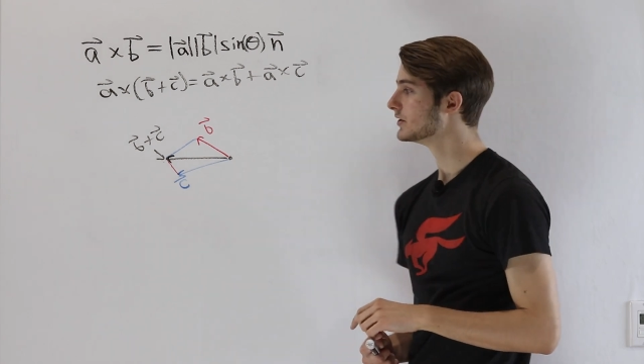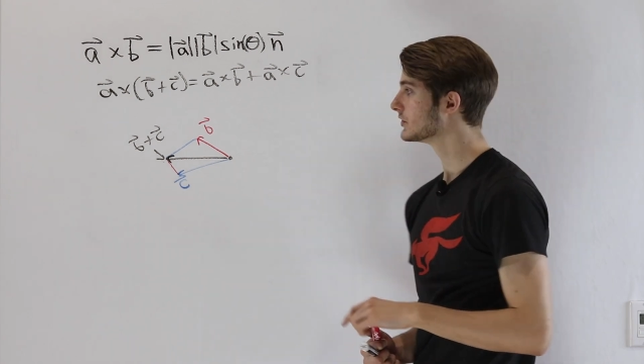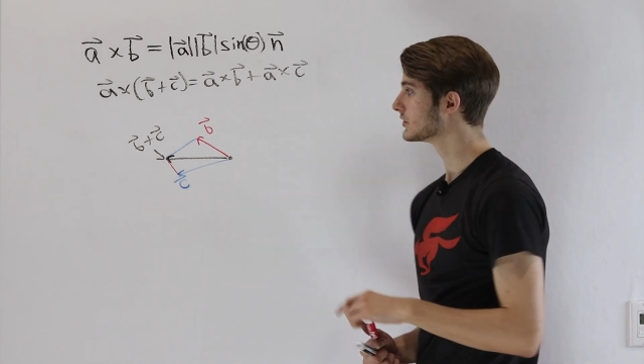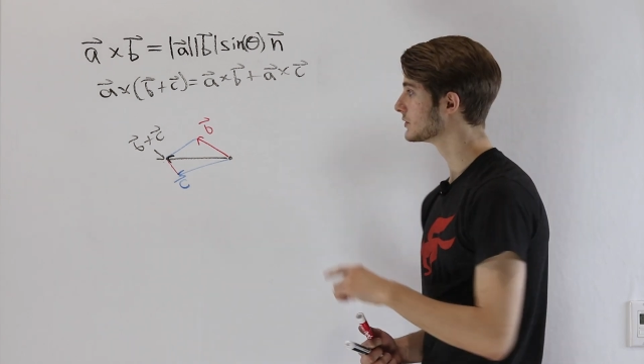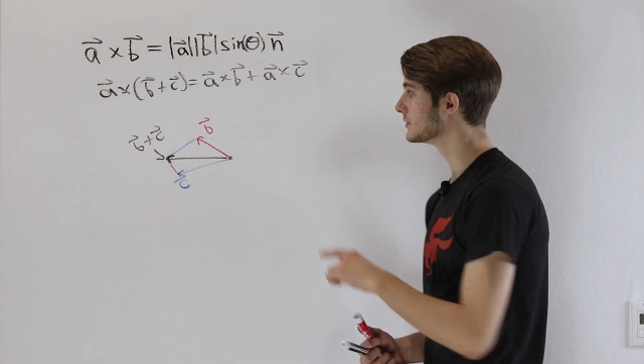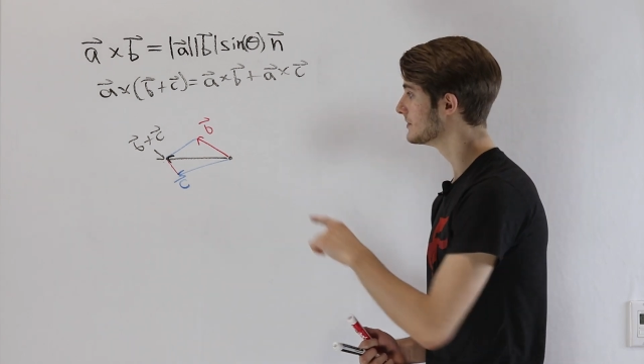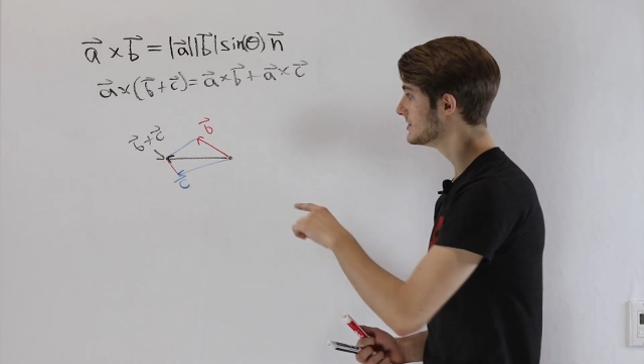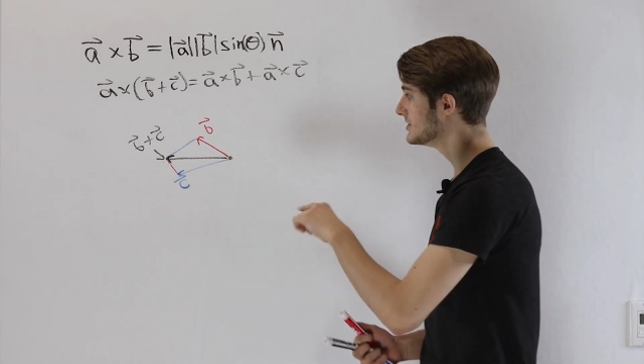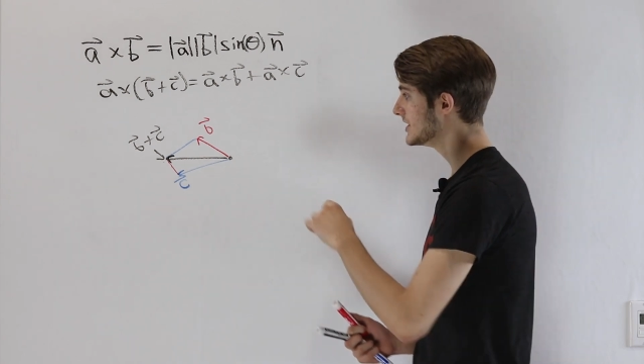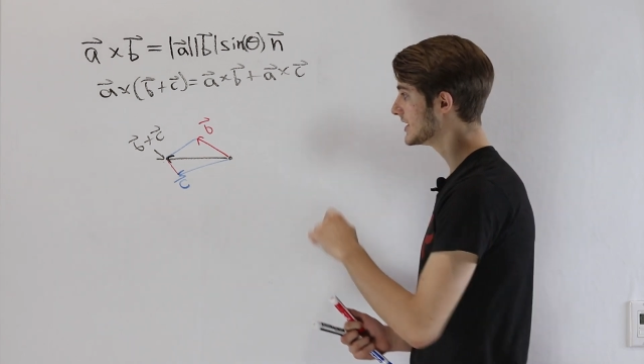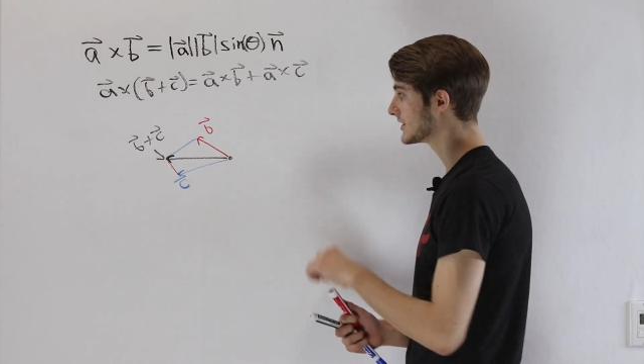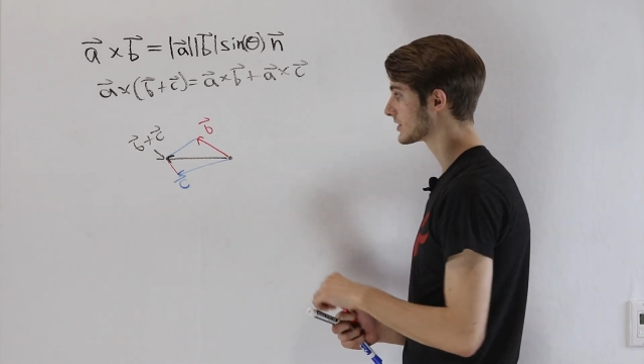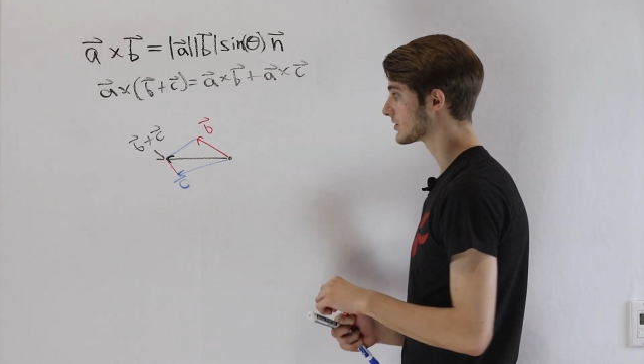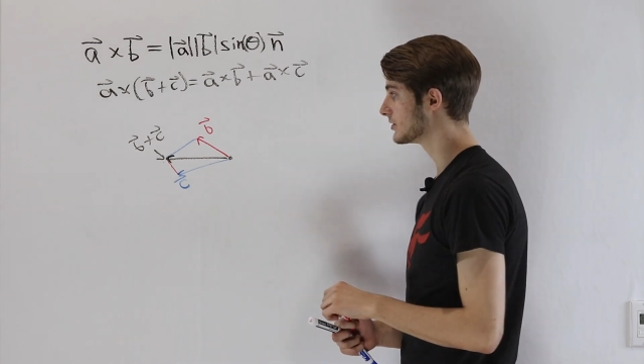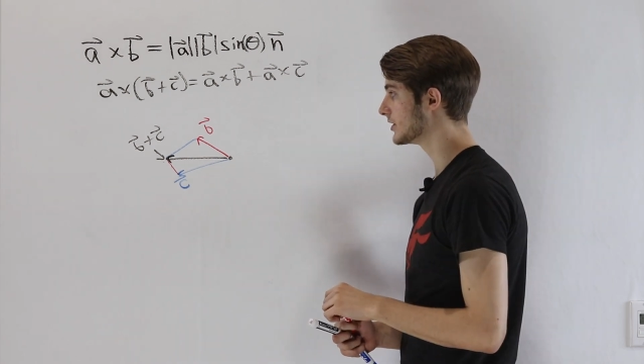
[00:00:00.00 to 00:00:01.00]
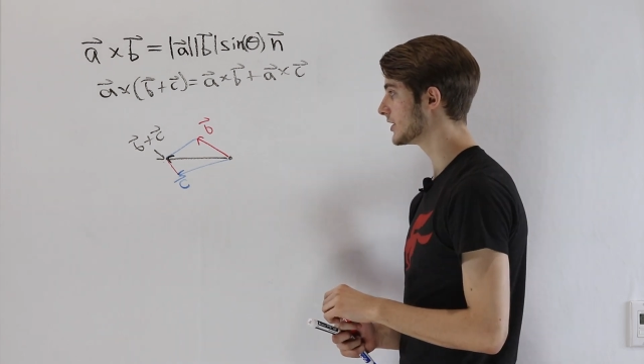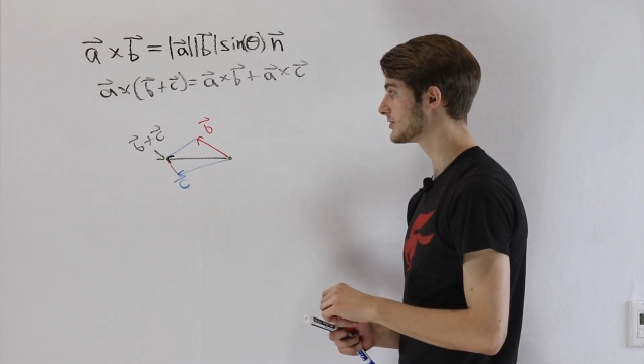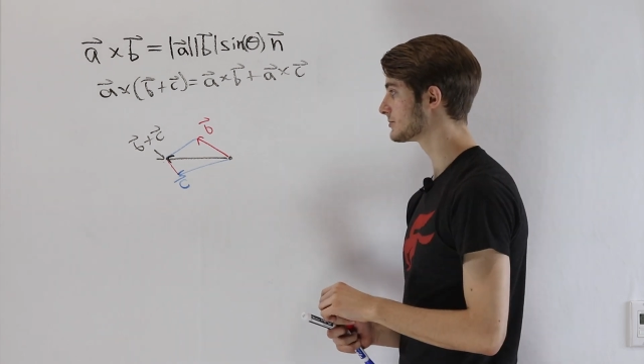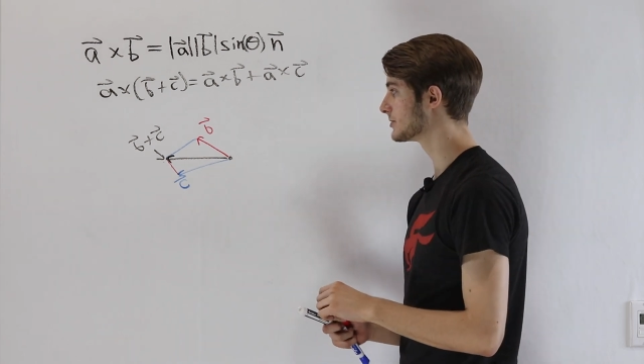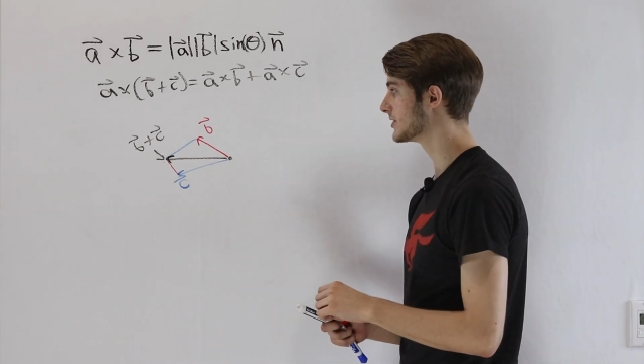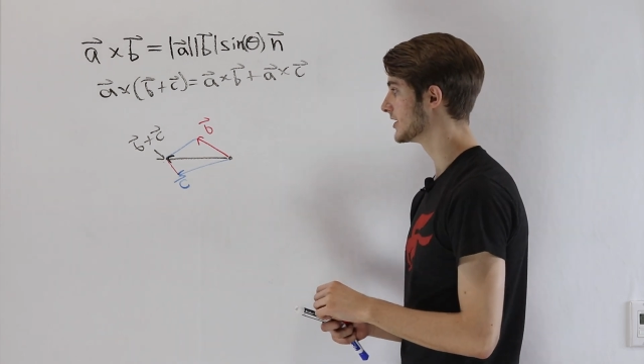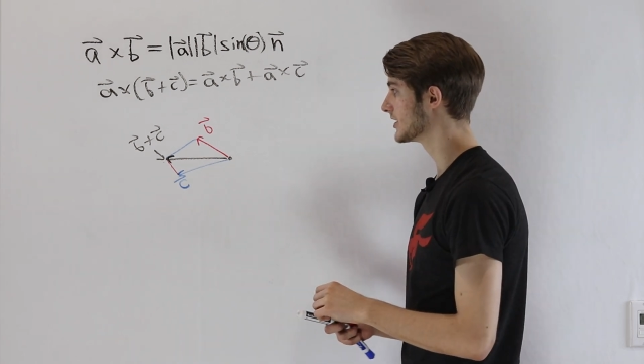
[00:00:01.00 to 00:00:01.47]
So when we take the
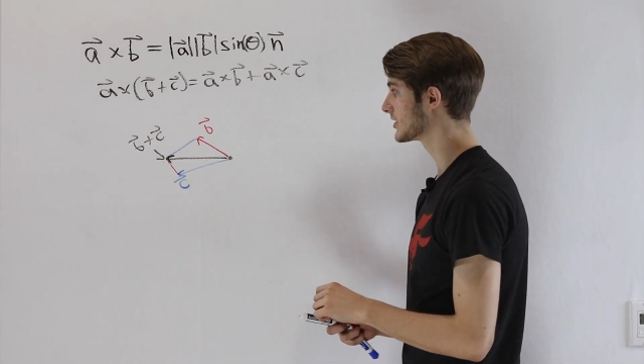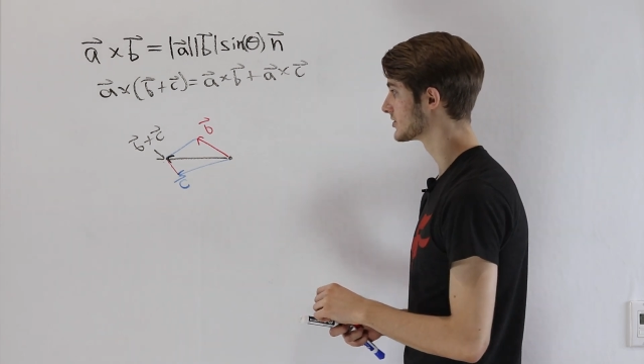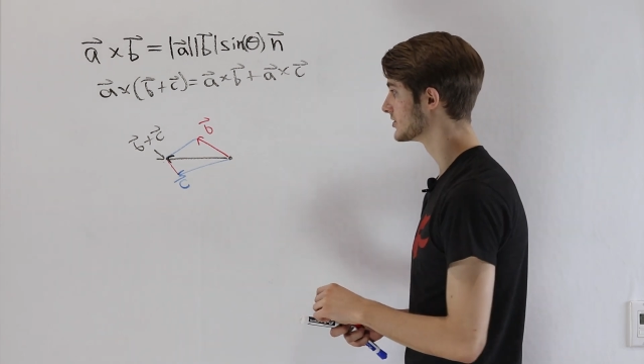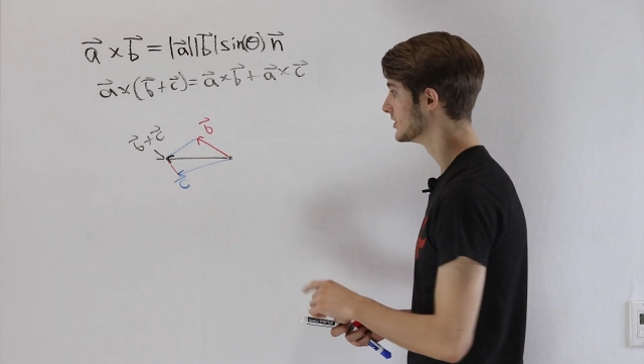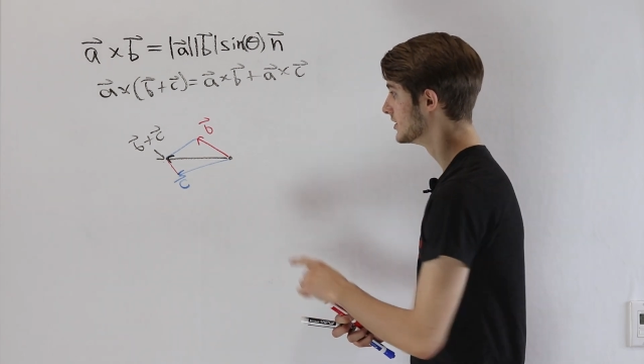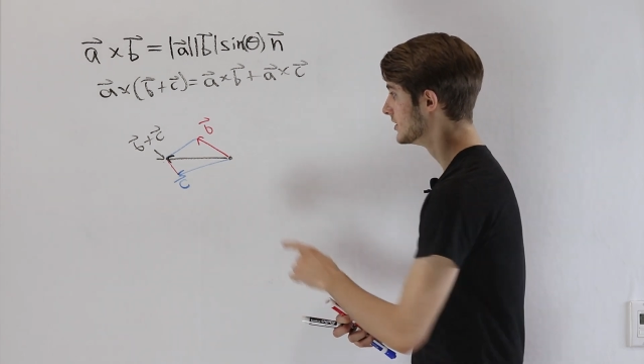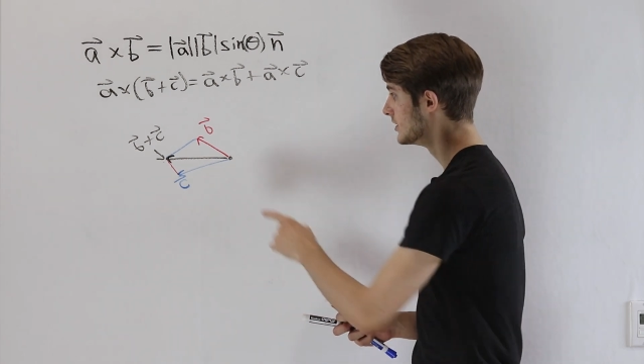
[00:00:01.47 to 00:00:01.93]
cross product,